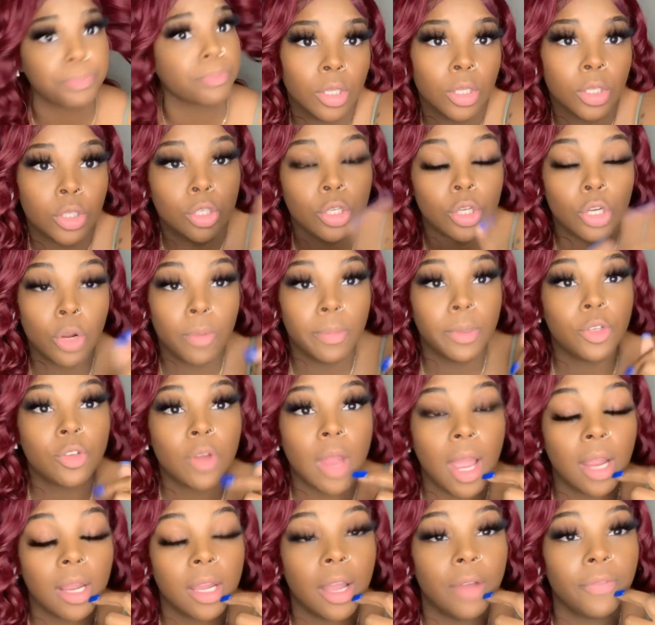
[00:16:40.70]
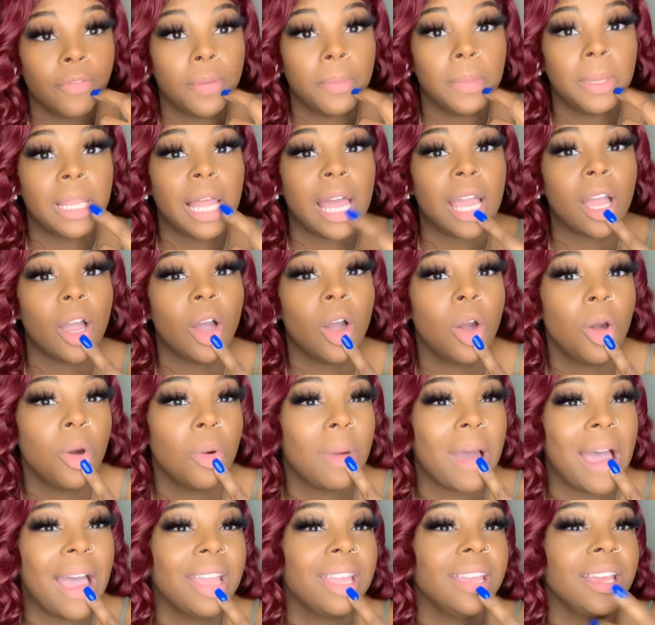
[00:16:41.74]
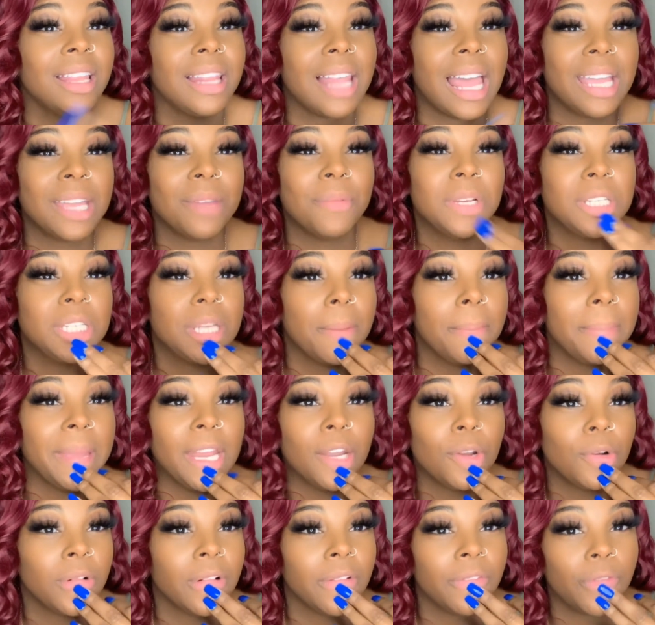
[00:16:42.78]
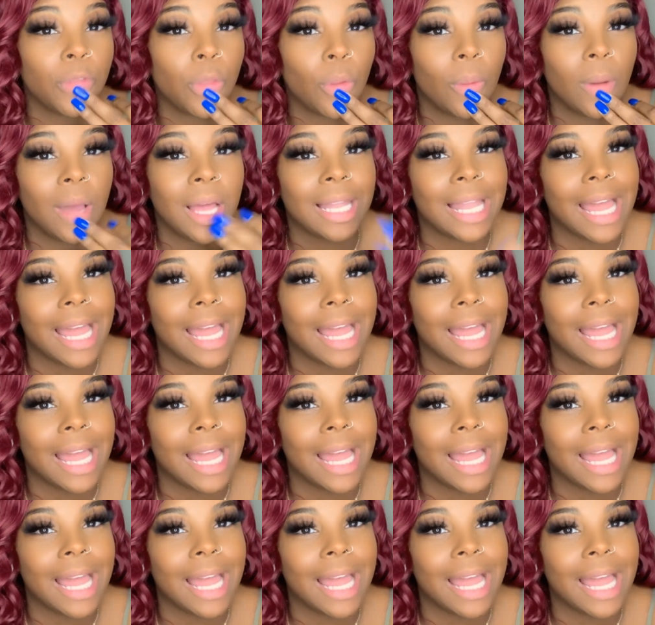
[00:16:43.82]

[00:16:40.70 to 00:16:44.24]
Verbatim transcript: So don't be trying to comfort me like, oh, why you like with your bed on the floor?